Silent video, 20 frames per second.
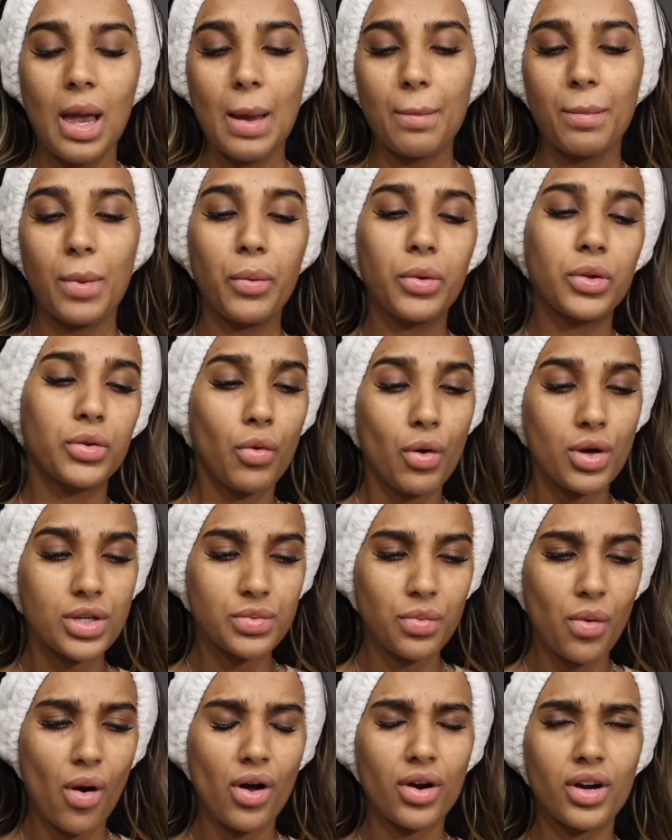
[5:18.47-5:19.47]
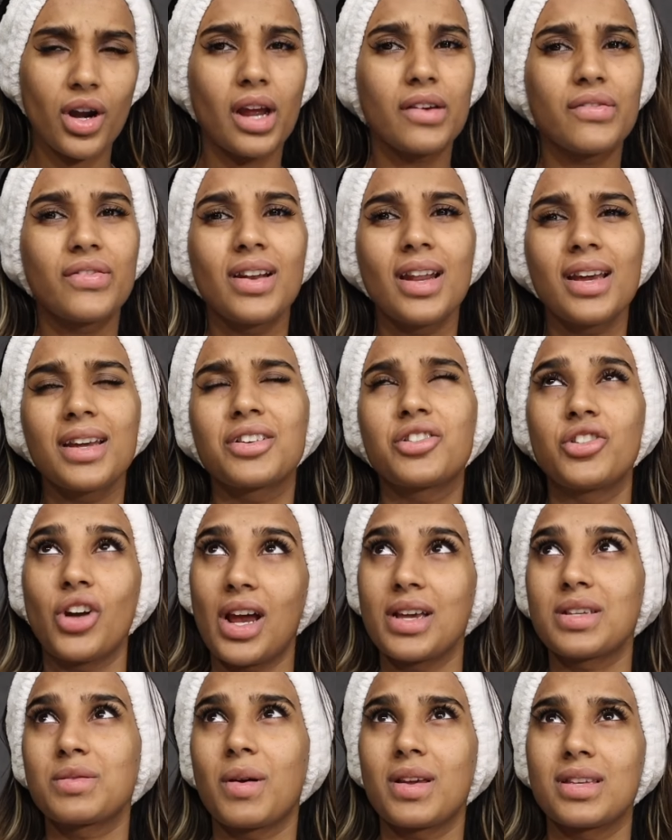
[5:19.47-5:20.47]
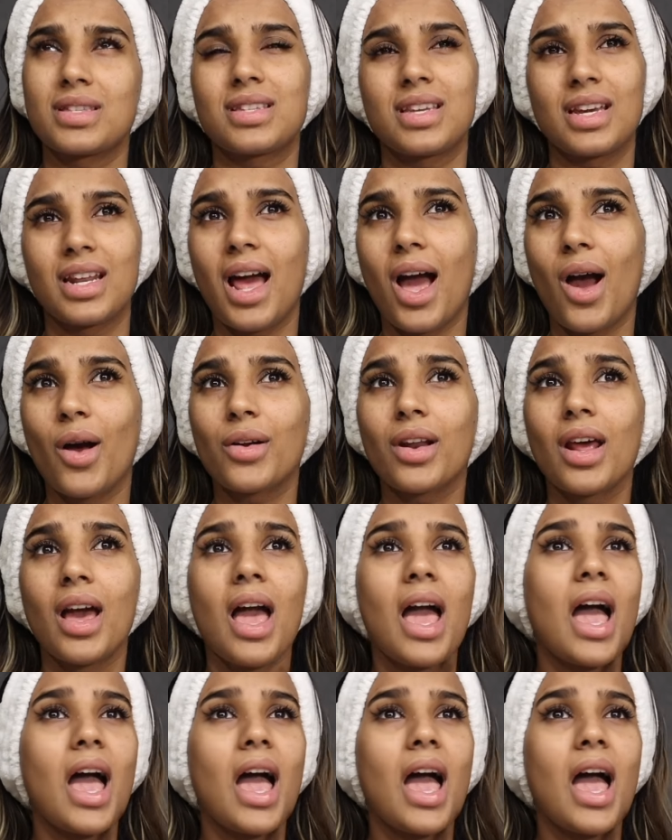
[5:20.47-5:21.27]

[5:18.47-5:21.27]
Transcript: But with rose water, I feel like it dries my skin out.